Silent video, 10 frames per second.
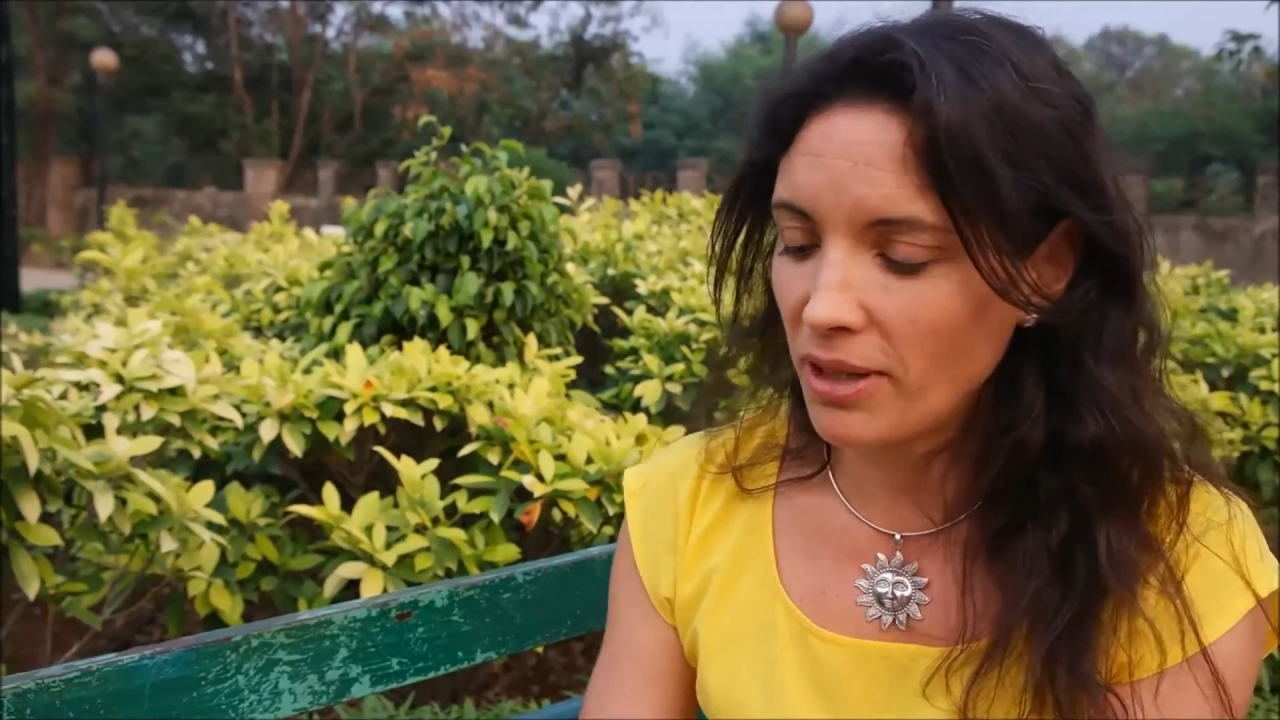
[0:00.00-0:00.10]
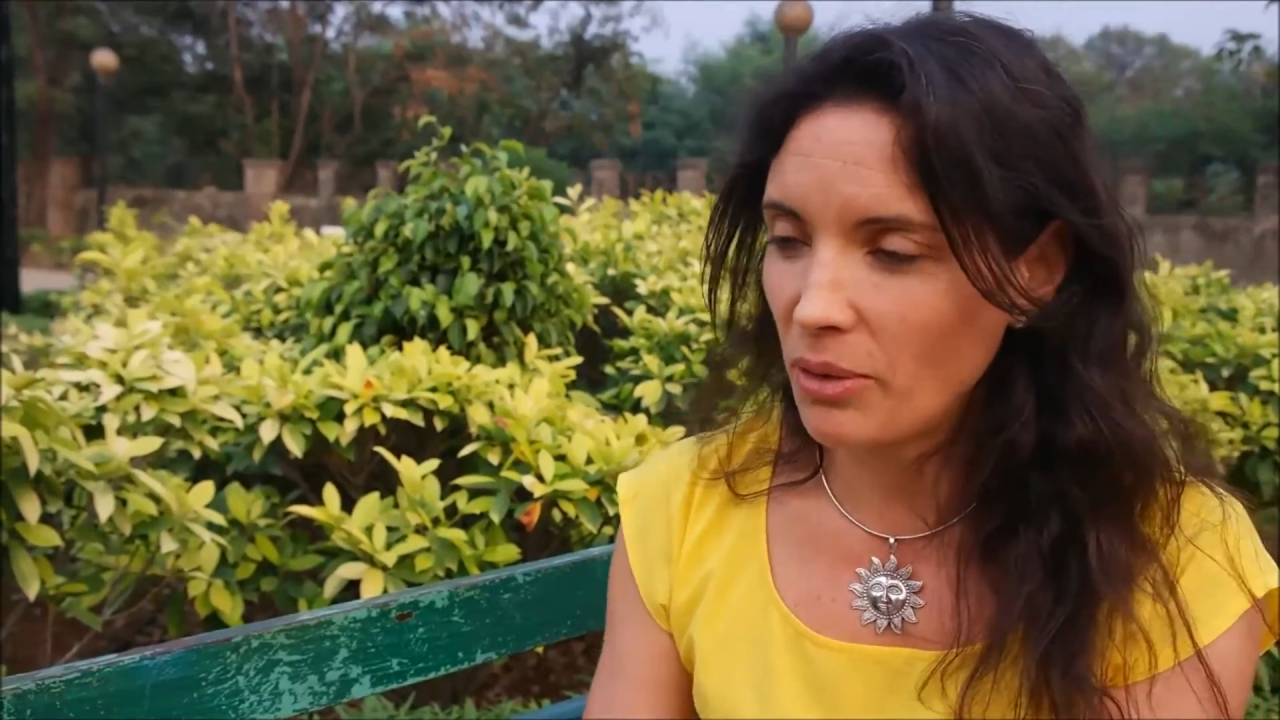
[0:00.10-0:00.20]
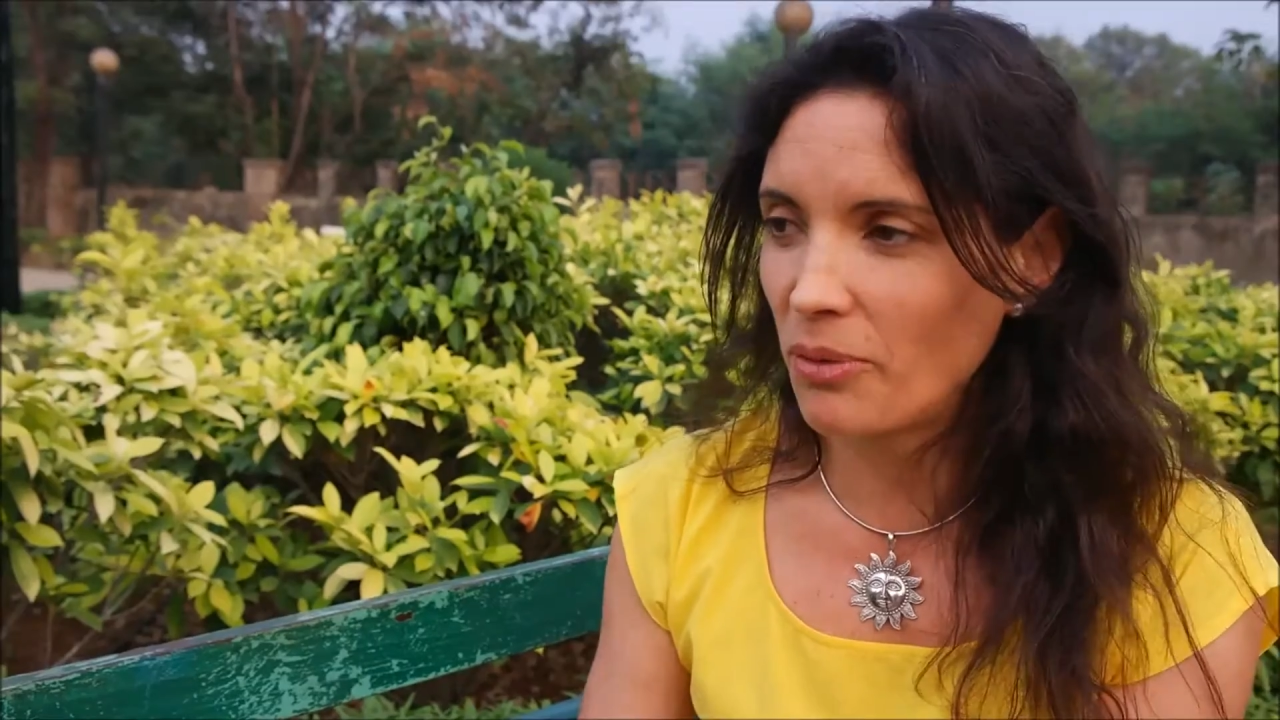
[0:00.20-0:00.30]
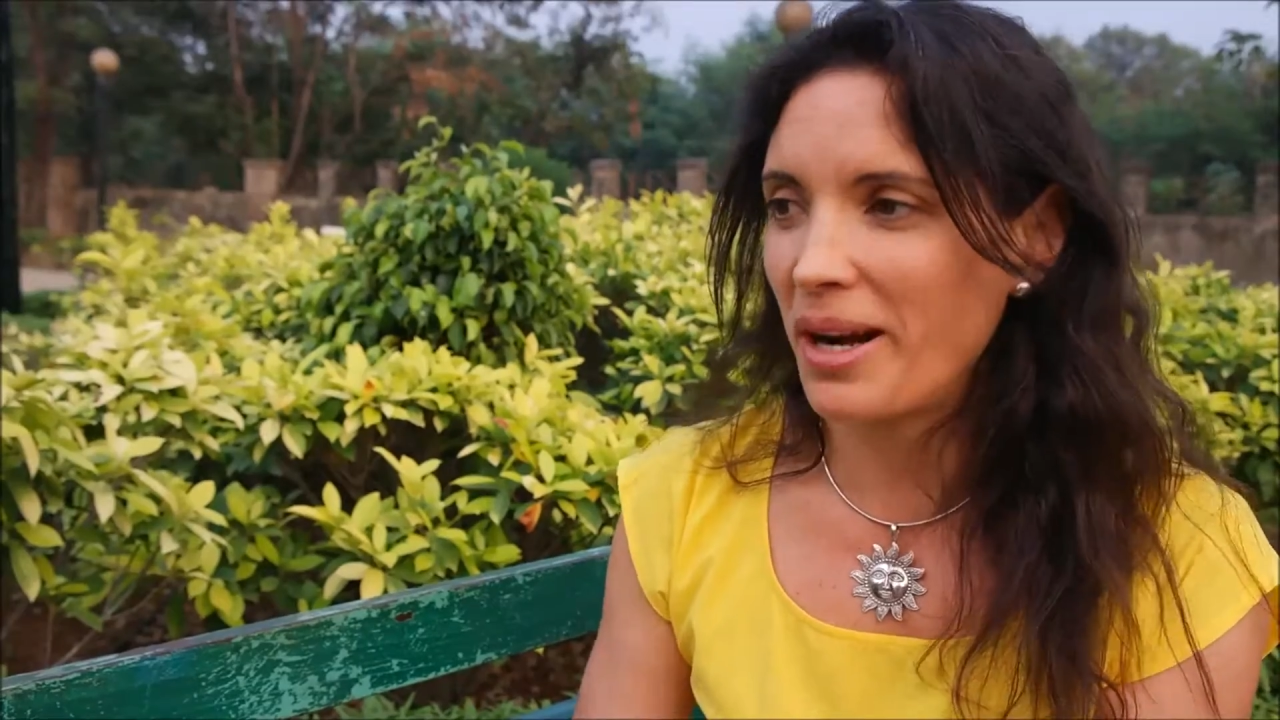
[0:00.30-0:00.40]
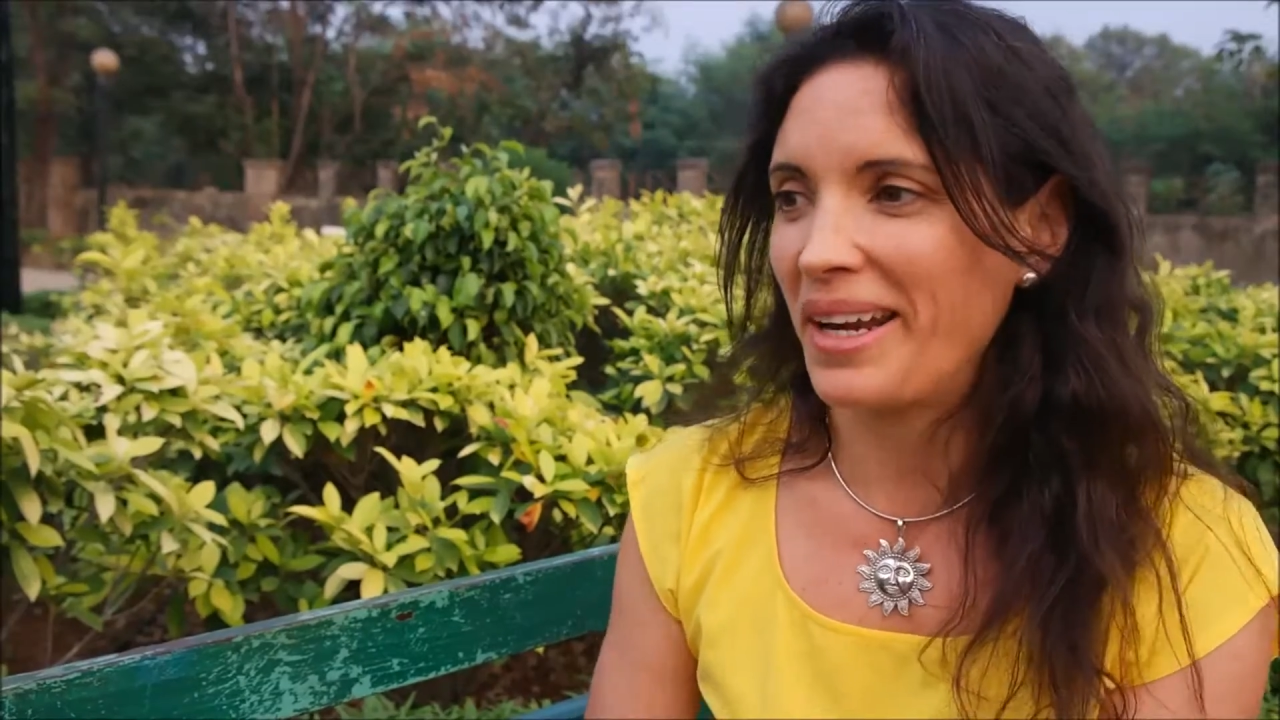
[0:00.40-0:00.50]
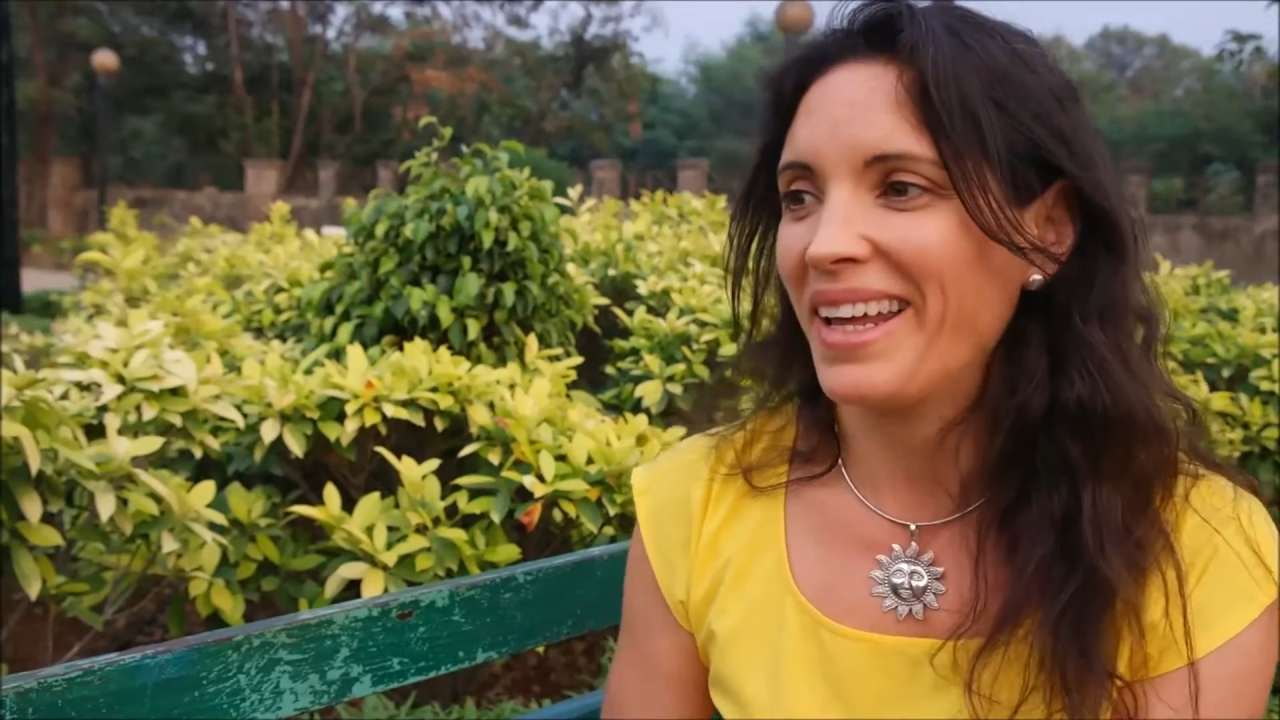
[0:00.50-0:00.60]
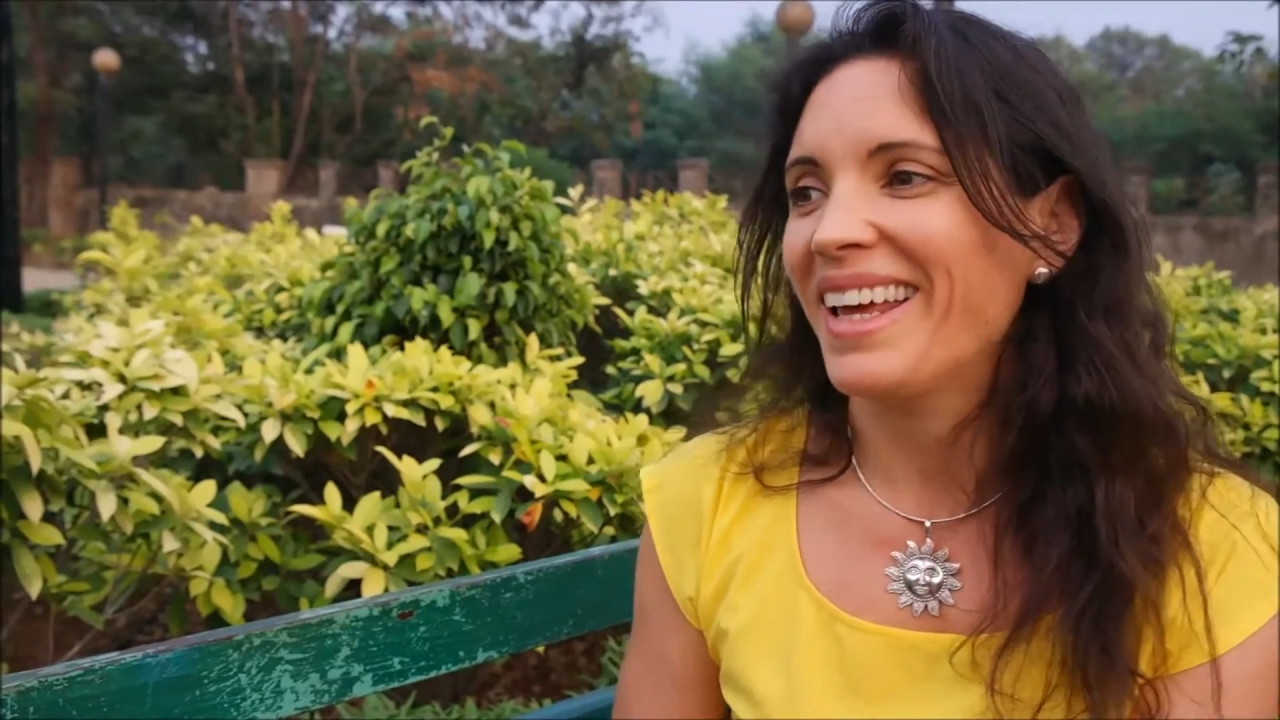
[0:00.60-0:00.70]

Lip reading: and run.